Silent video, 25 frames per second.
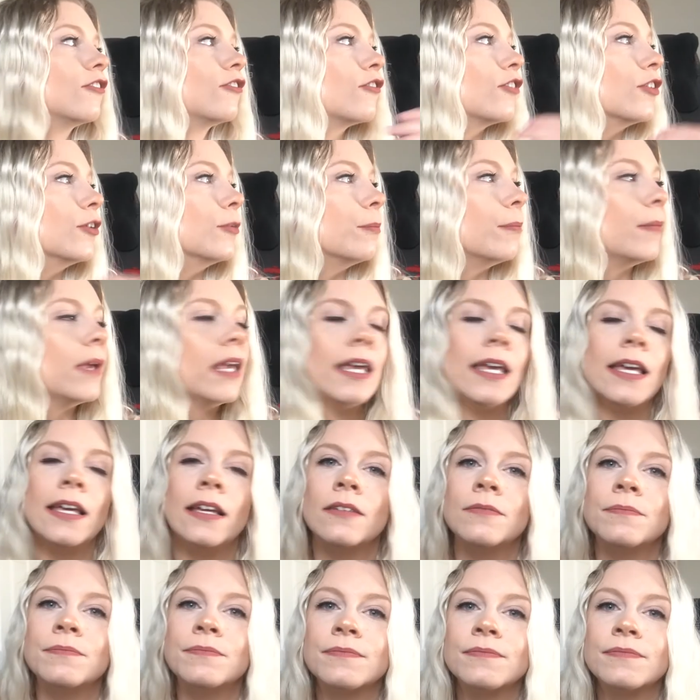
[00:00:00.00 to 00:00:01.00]
for
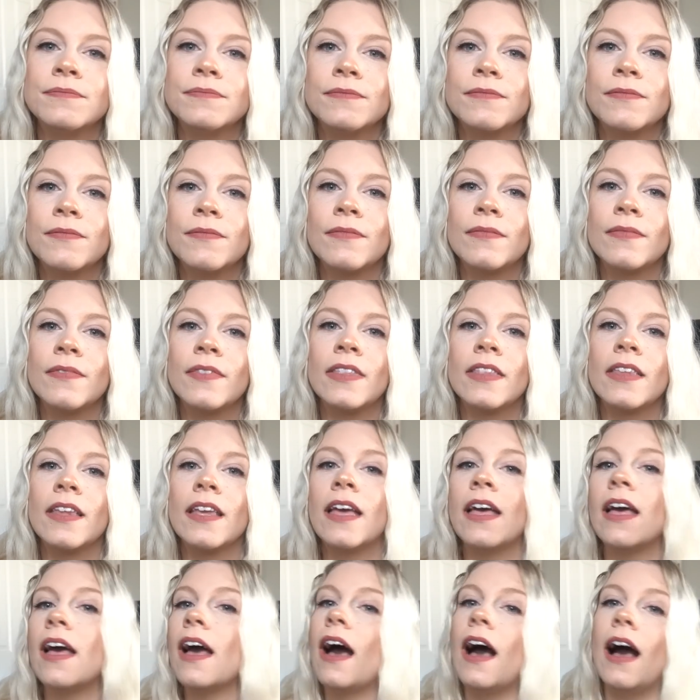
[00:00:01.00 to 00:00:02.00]
me,
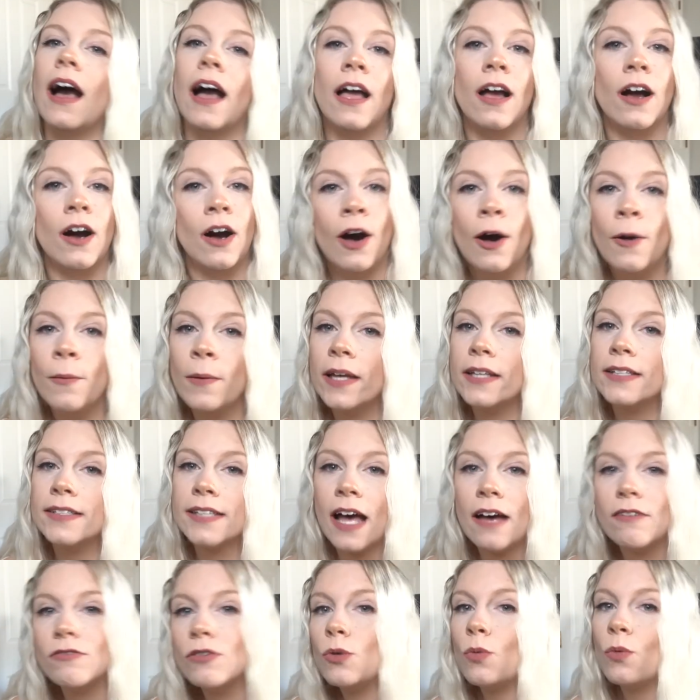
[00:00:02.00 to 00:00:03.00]
I always
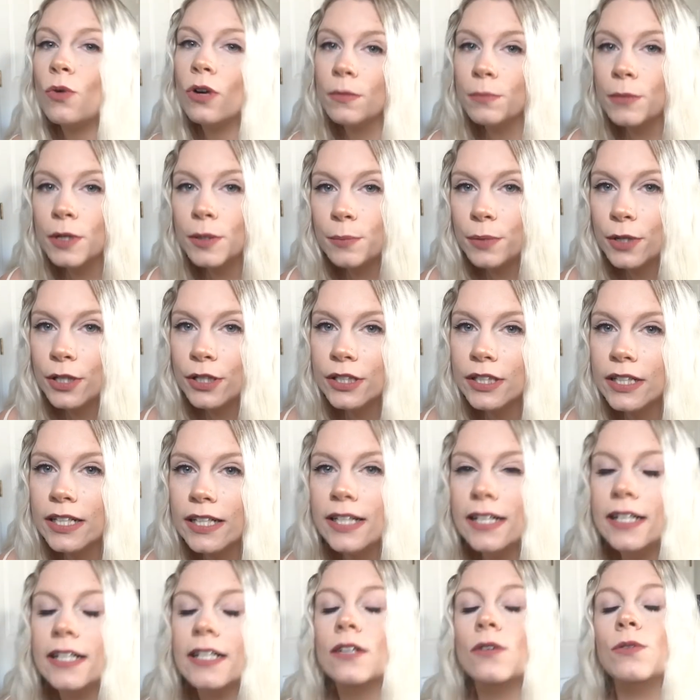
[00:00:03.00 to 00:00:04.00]
have a warmer
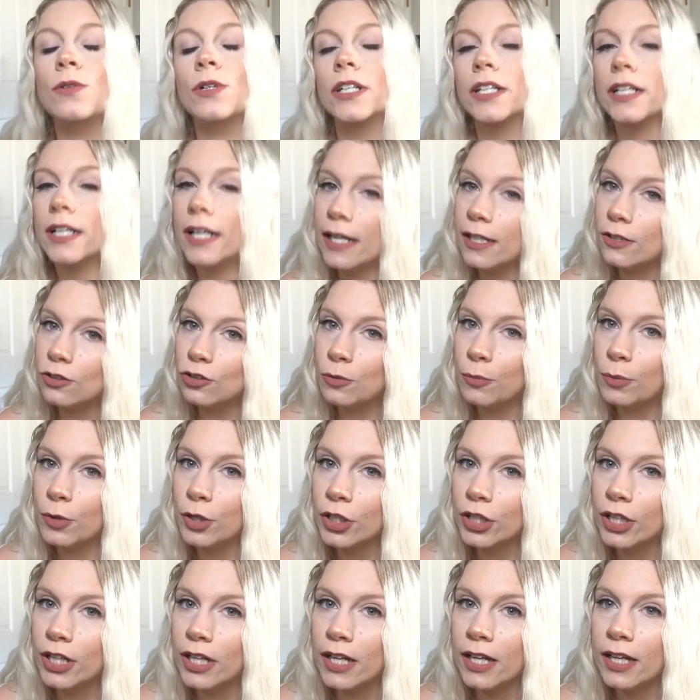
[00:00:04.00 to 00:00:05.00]
burning or a candle
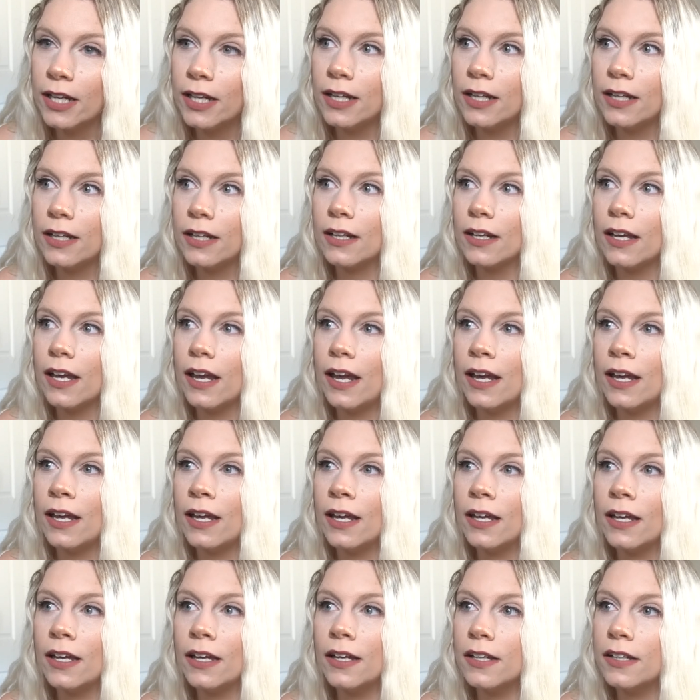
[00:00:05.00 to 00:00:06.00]
burning,
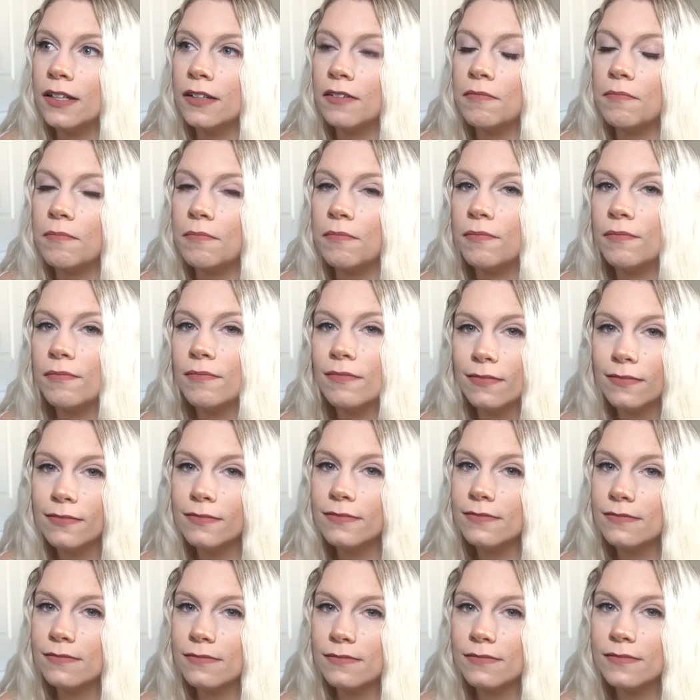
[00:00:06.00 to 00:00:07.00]
and
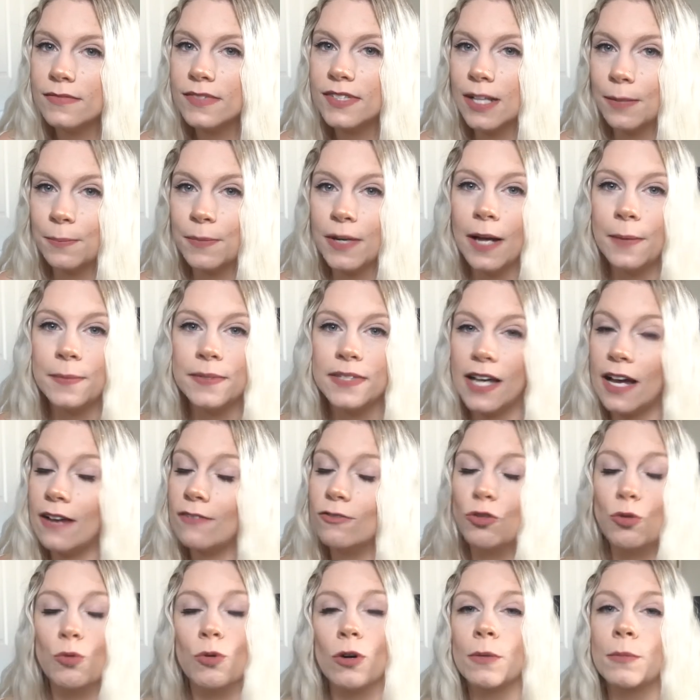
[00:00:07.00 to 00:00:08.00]
sometimes I
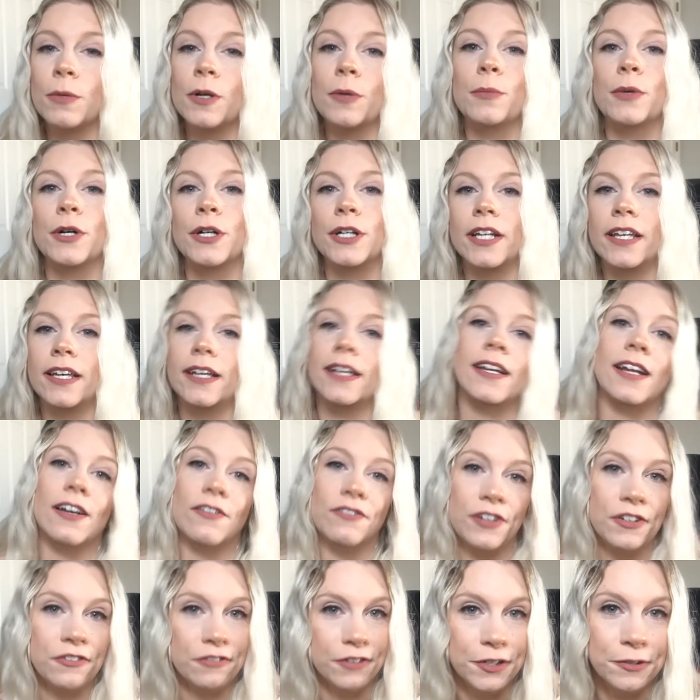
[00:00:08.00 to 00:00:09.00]
have a warmer burning in
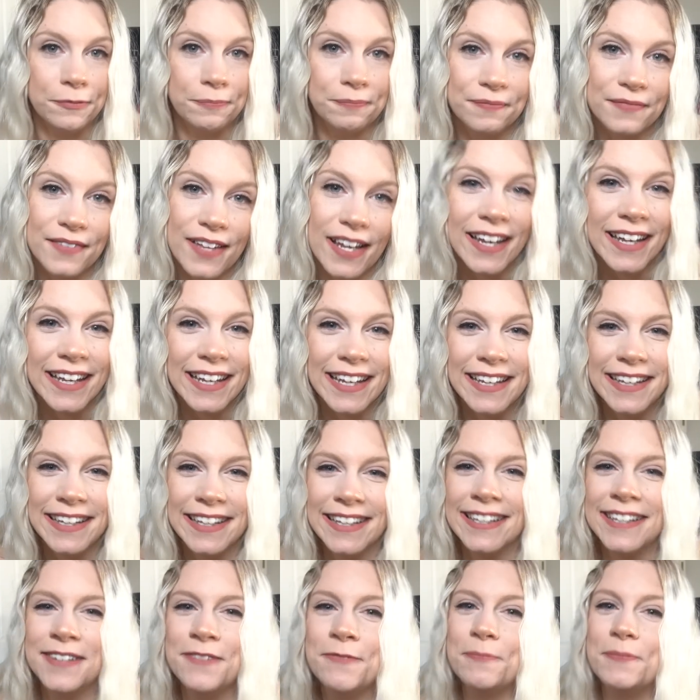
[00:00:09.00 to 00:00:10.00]
every room
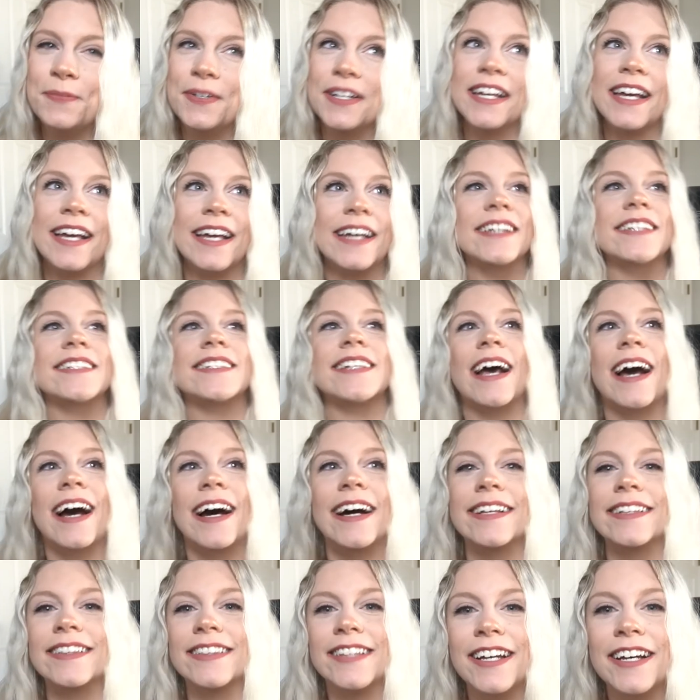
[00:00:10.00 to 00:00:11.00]
because
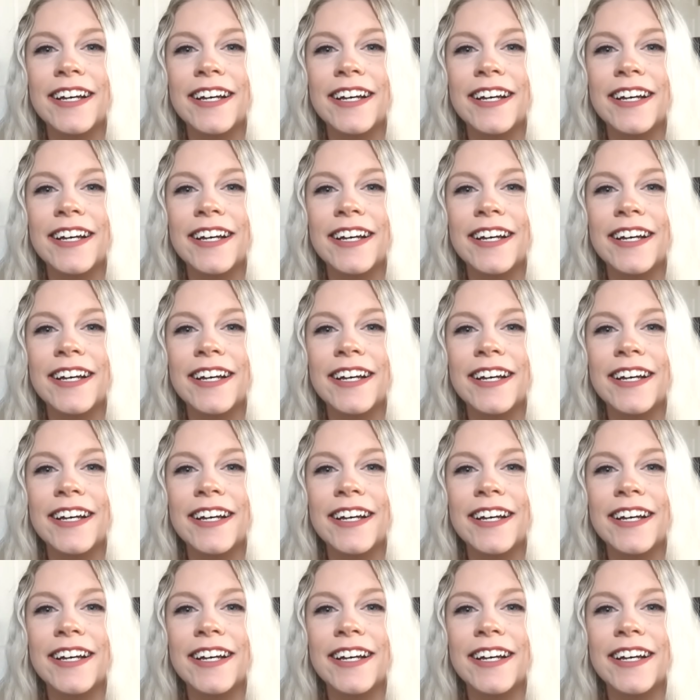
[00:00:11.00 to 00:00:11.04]
I